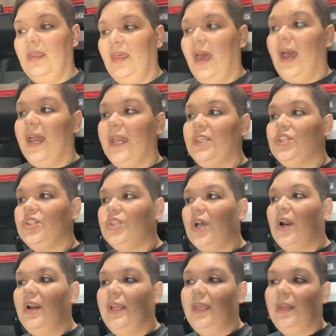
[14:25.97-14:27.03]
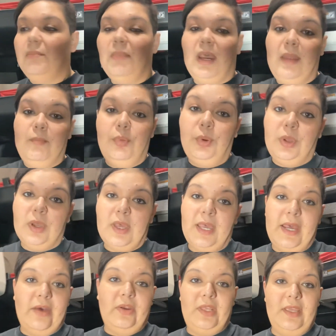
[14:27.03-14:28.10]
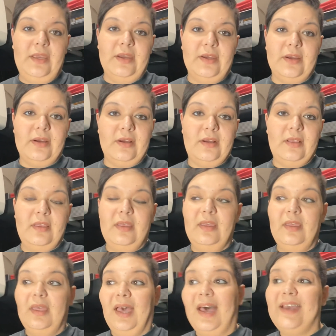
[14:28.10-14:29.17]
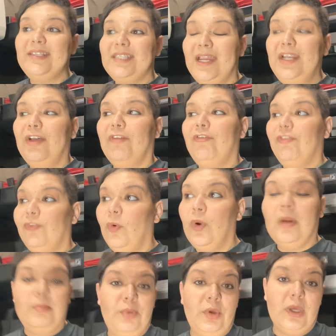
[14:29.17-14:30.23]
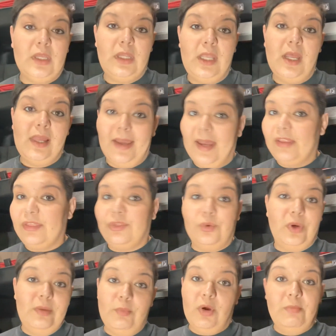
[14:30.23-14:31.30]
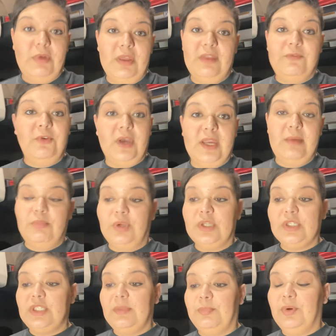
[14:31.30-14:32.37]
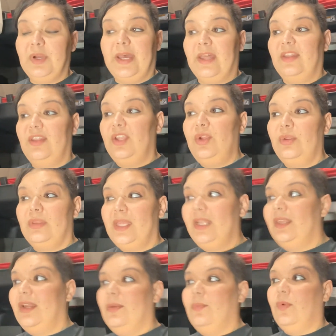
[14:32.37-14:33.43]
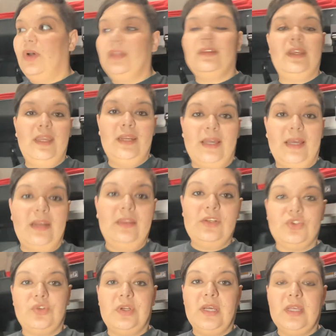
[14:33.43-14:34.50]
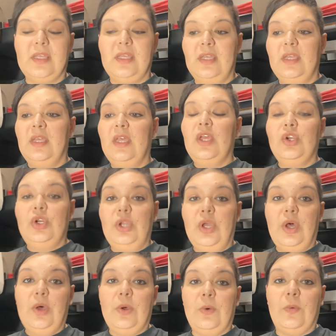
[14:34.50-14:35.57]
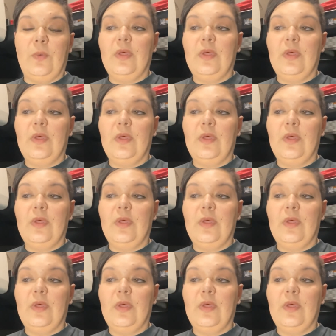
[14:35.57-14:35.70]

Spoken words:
I started my book out here. I signed a 4-book deal. I got 3 more motherfucking books to put out. Do you think that I want to get out of the truck? No.